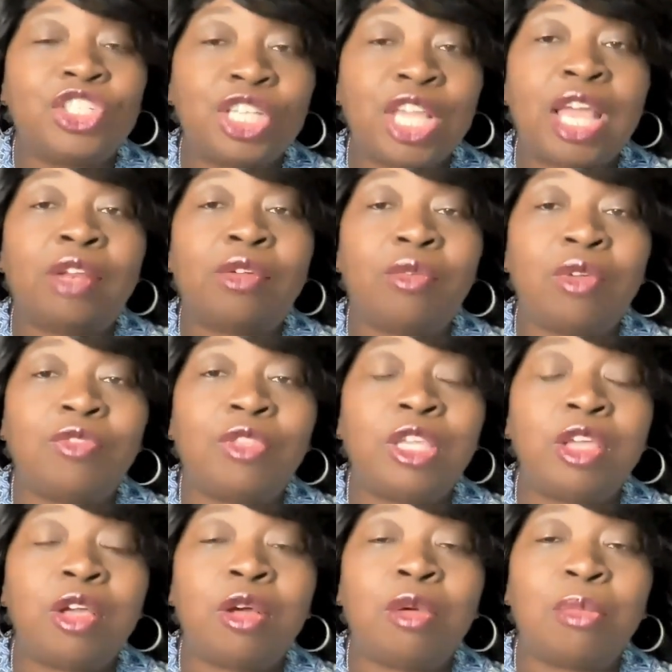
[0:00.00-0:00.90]
shadow of
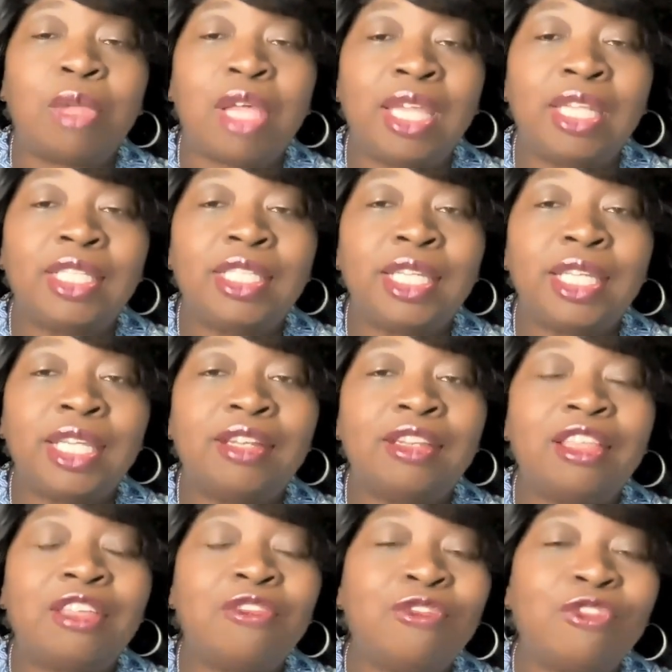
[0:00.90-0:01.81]
the Almighty.
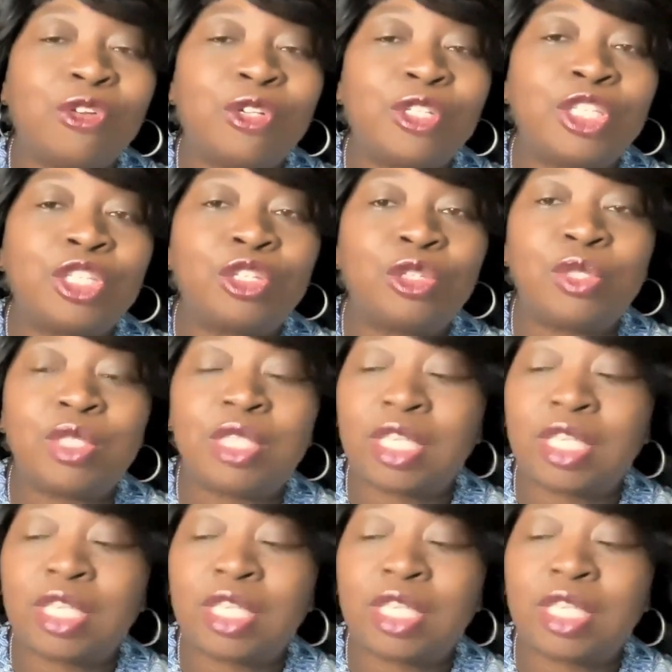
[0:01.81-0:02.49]
And then verse 2